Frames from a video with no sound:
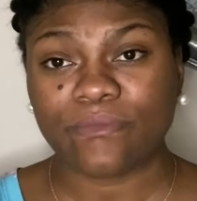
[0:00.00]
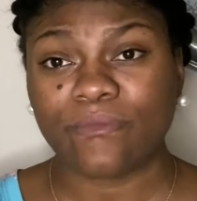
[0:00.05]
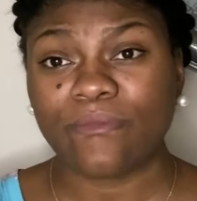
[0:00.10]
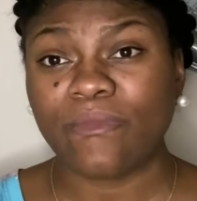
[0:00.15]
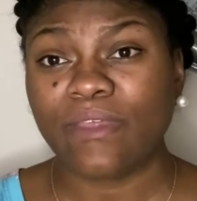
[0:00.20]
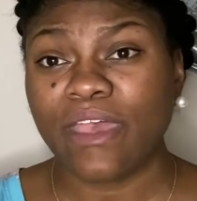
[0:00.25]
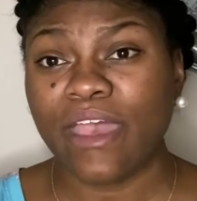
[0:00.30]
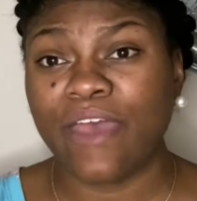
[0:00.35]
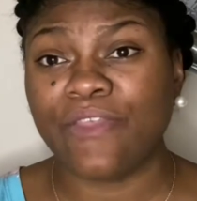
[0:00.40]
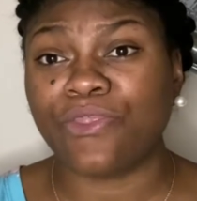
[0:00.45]

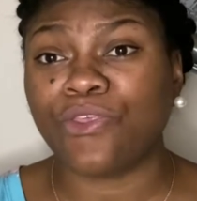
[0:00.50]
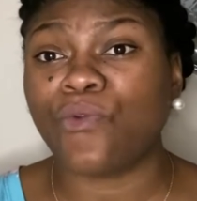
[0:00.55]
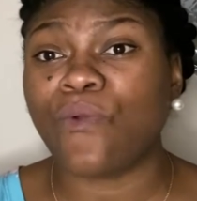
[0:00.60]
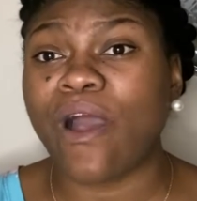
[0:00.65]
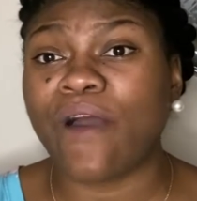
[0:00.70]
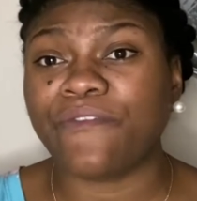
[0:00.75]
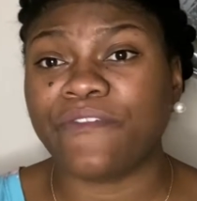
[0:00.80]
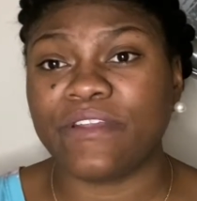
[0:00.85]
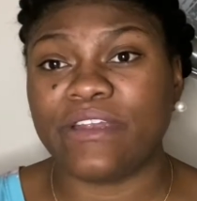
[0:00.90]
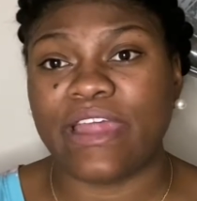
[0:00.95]
And
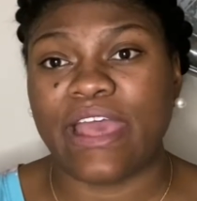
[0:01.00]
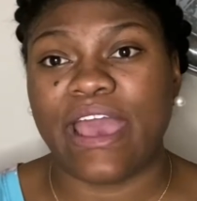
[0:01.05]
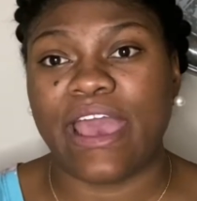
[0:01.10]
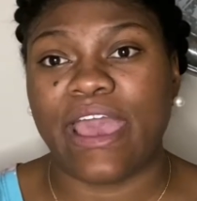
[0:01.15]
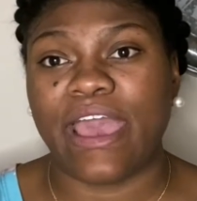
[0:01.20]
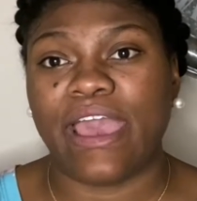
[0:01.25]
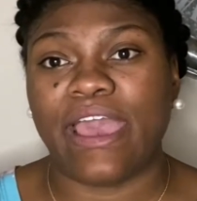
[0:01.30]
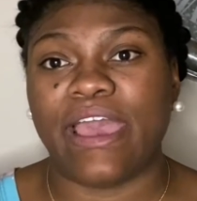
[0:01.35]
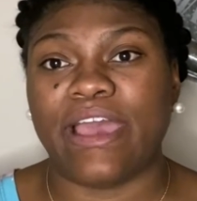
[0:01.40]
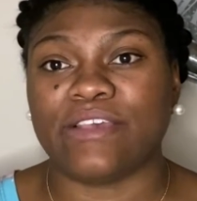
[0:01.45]
throughout the
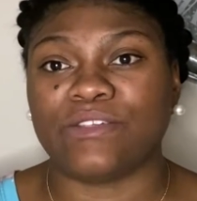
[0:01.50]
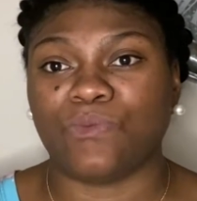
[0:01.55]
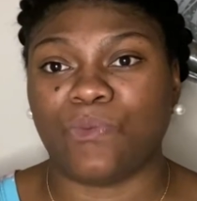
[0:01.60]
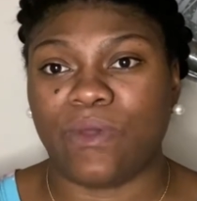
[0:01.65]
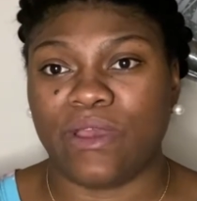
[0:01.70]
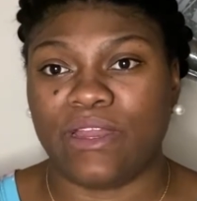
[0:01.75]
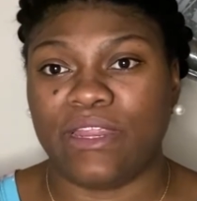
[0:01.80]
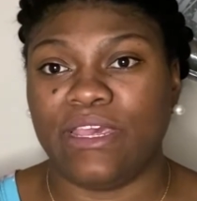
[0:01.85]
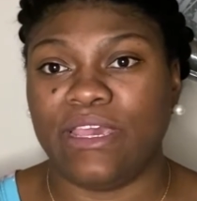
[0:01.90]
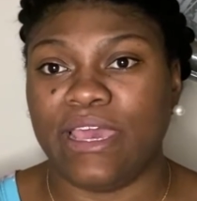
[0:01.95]
day is
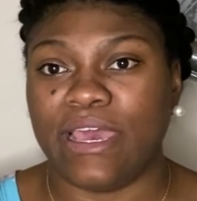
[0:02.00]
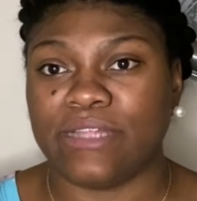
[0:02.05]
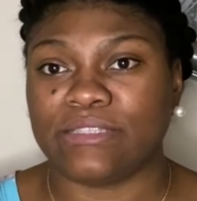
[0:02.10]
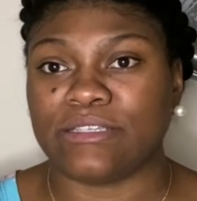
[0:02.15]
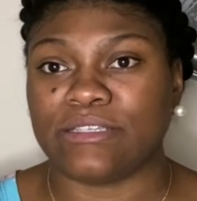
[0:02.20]
when he gets a